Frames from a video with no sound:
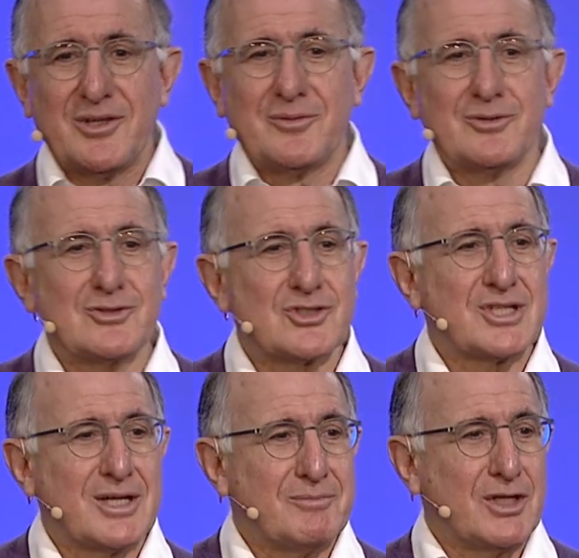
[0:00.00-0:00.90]
was
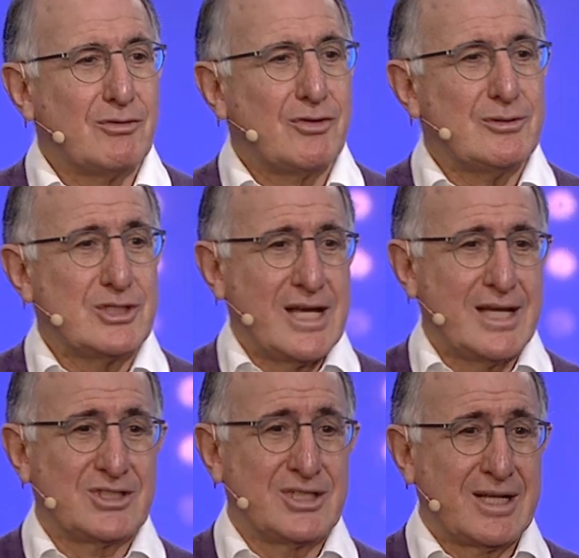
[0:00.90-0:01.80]
um,
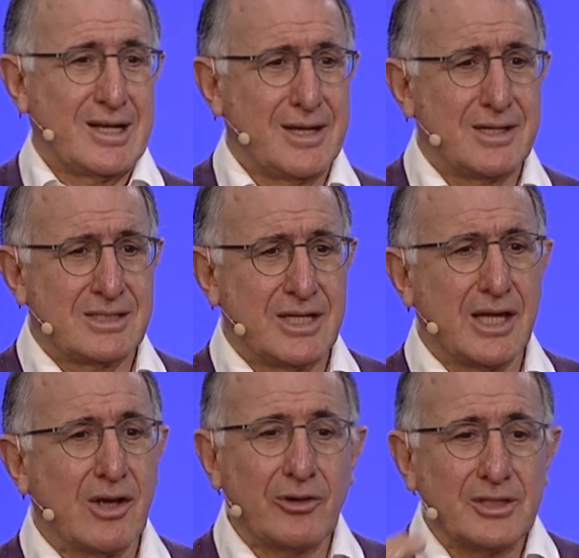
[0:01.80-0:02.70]
enthusiastically singing on.